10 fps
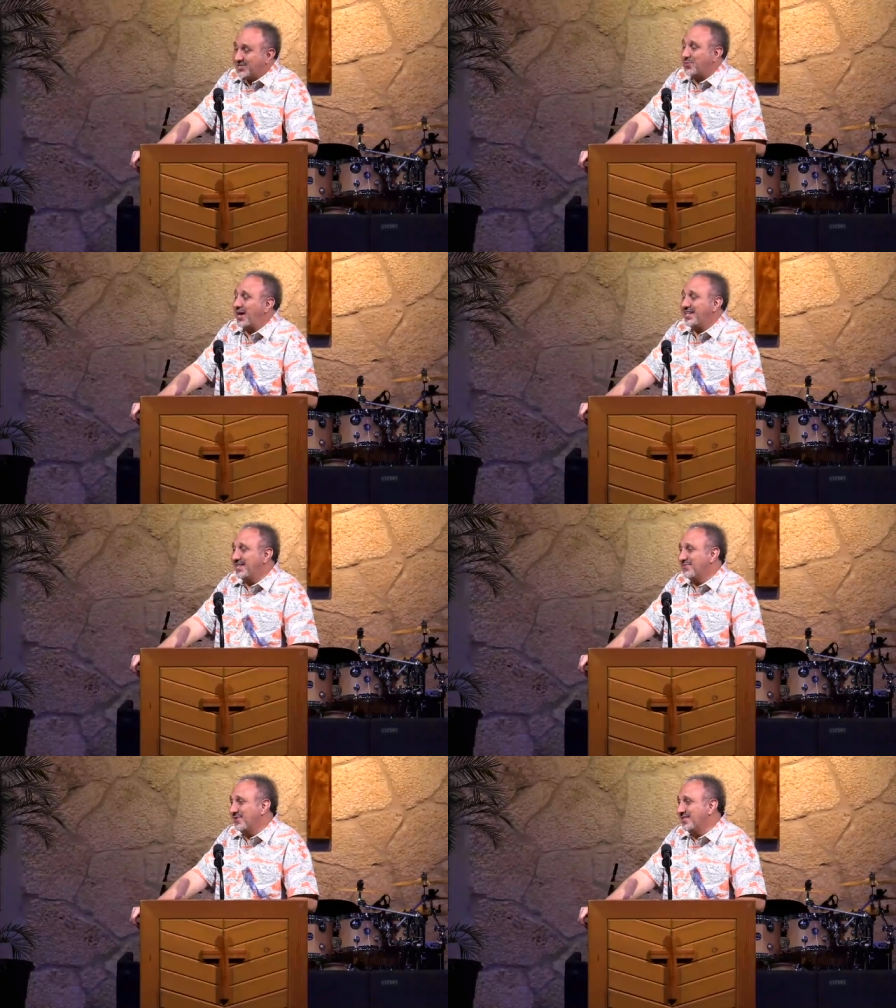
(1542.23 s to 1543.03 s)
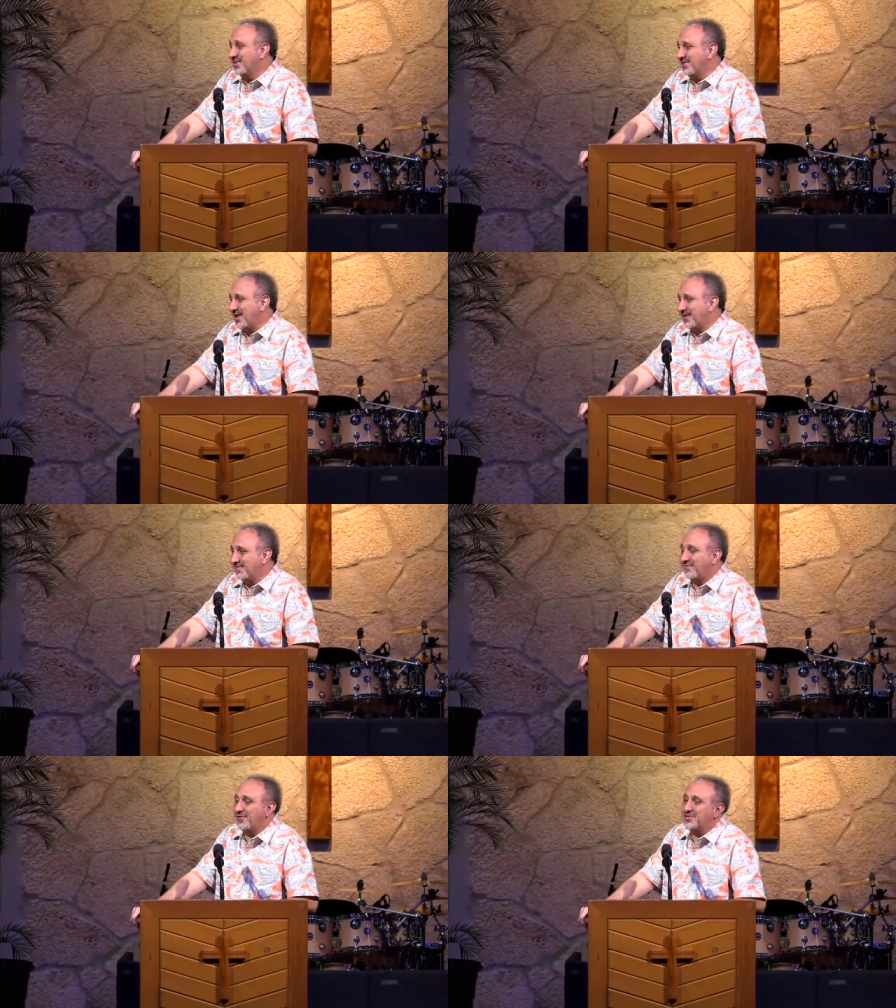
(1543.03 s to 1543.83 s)
That's why you didn't win the
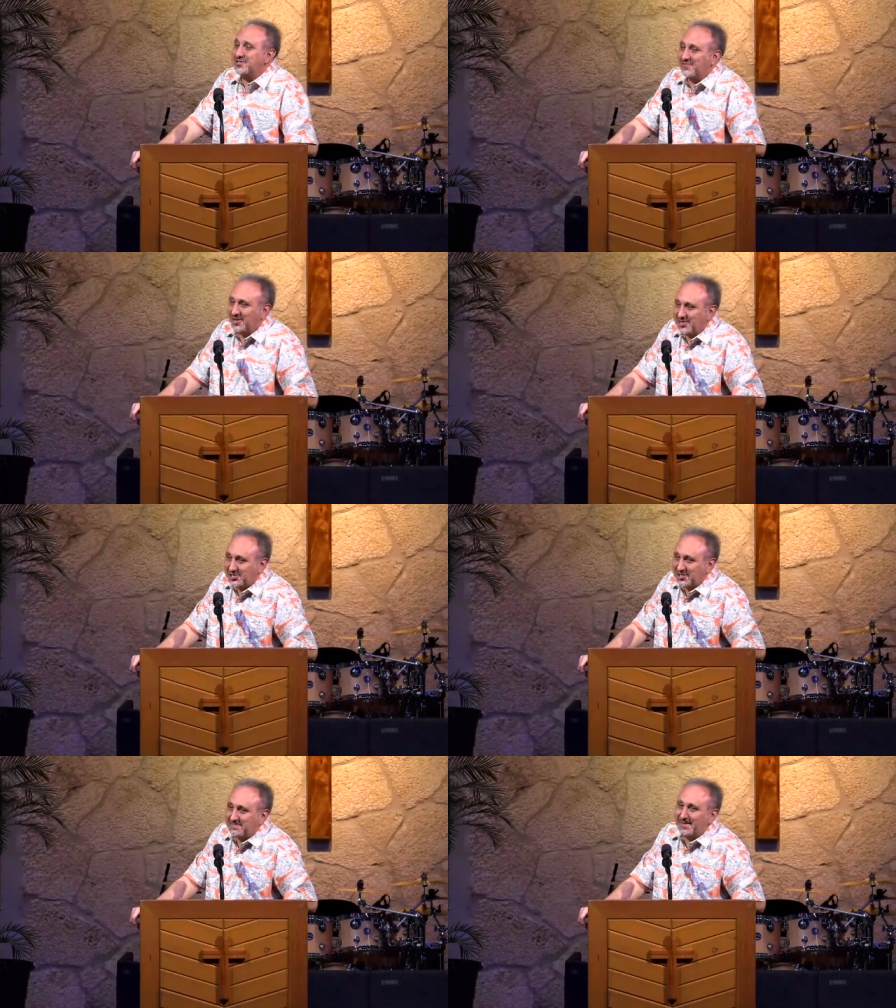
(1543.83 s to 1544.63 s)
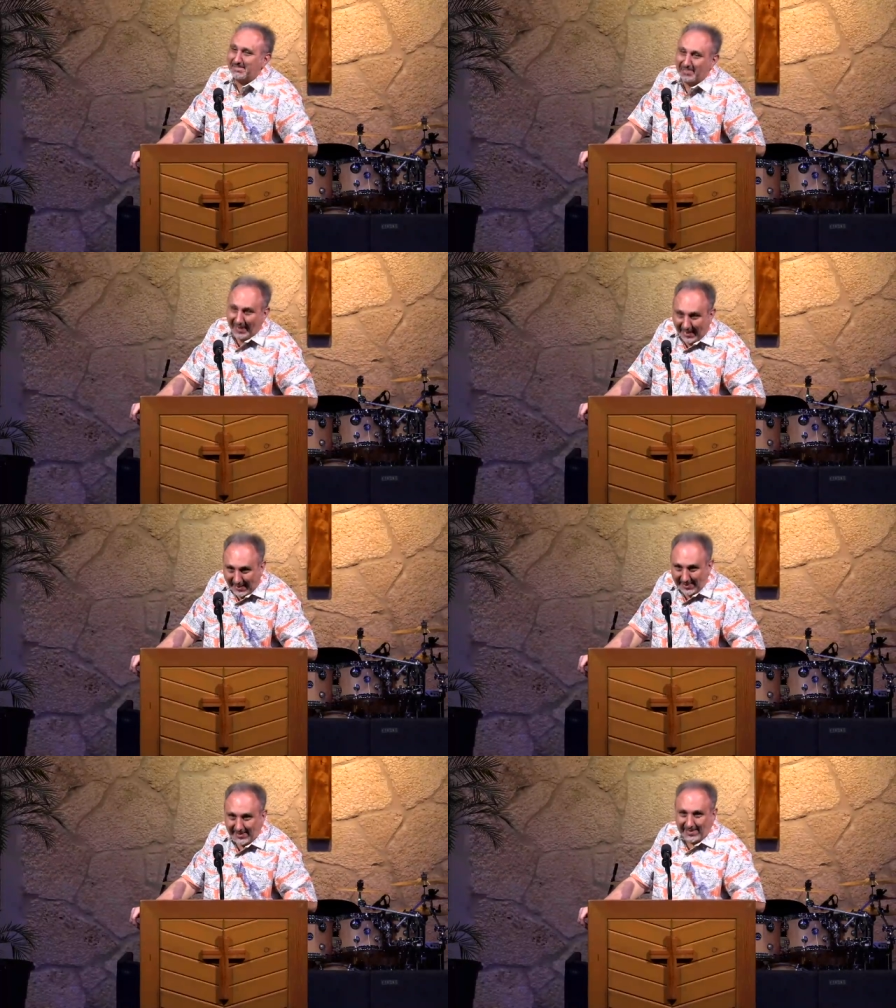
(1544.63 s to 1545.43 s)
lottery. First of all, you shouldn't be
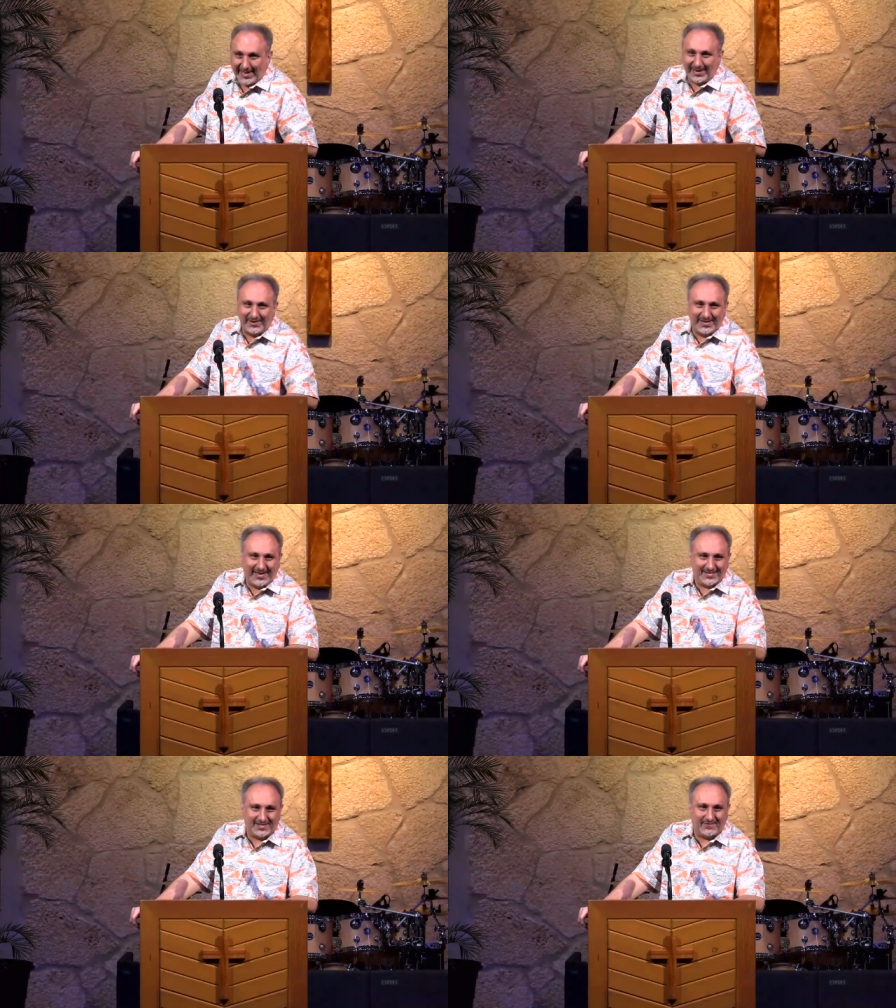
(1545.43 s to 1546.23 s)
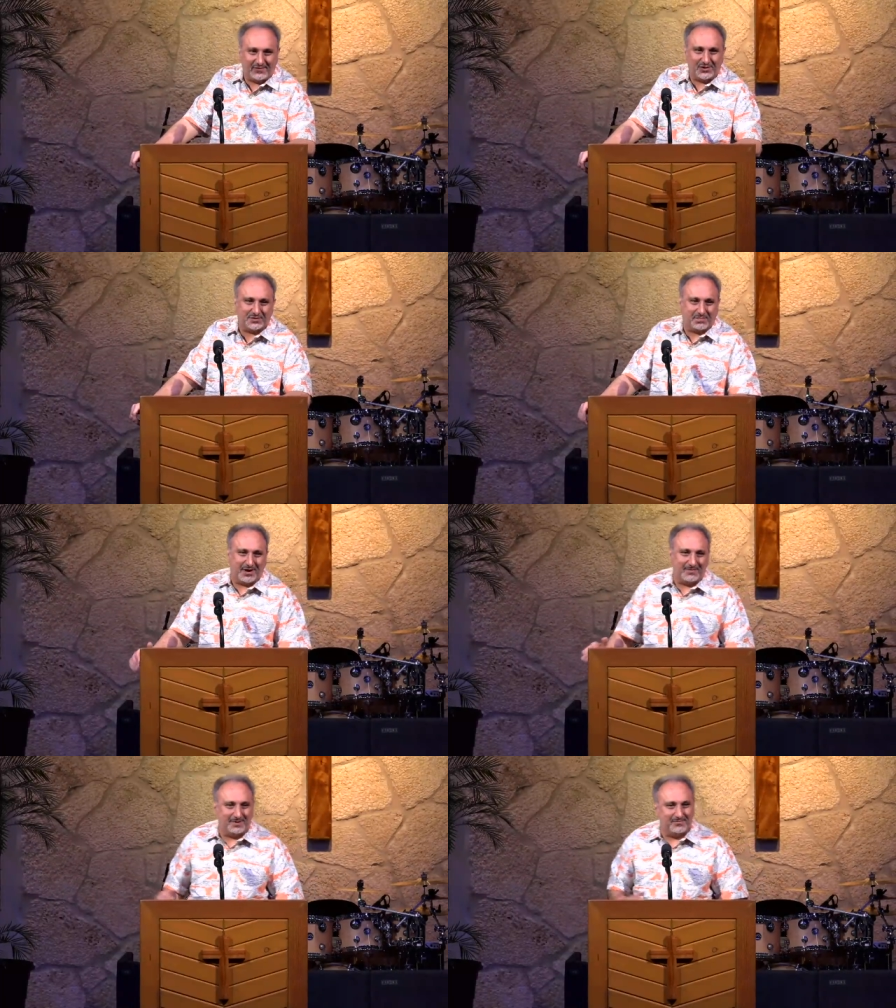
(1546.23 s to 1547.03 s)
playing the lottery. That's the first
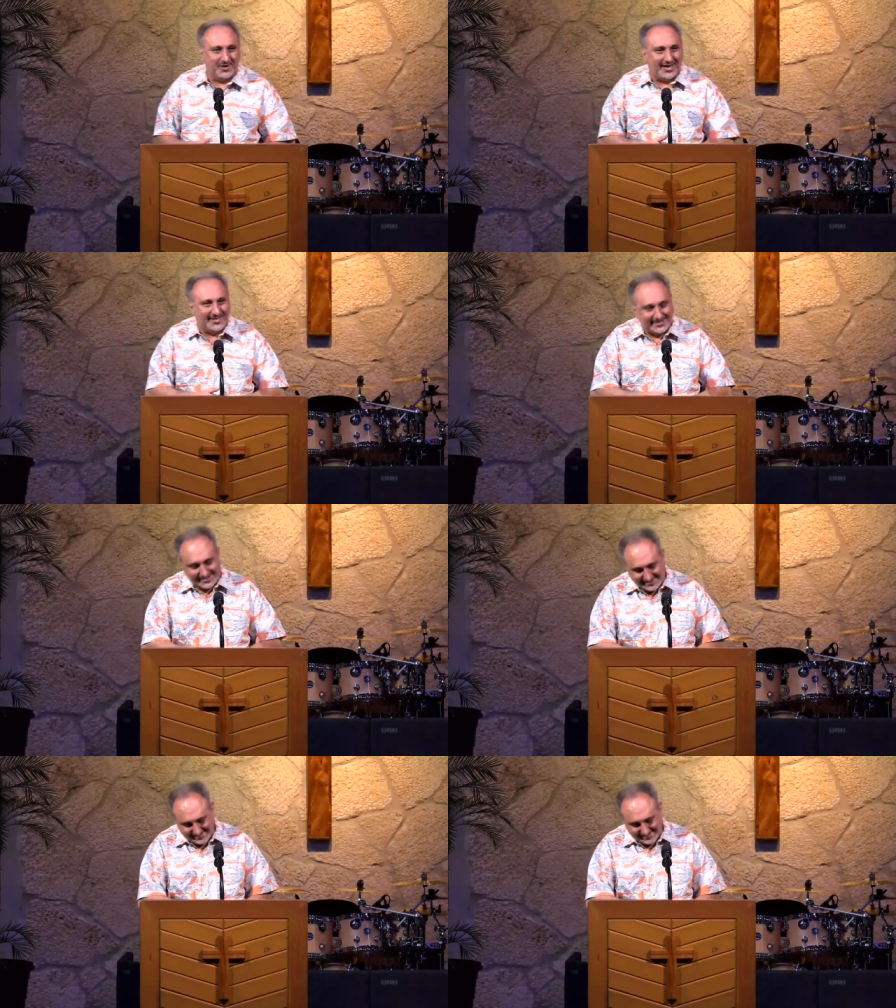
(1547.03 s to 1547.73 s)
problem, right?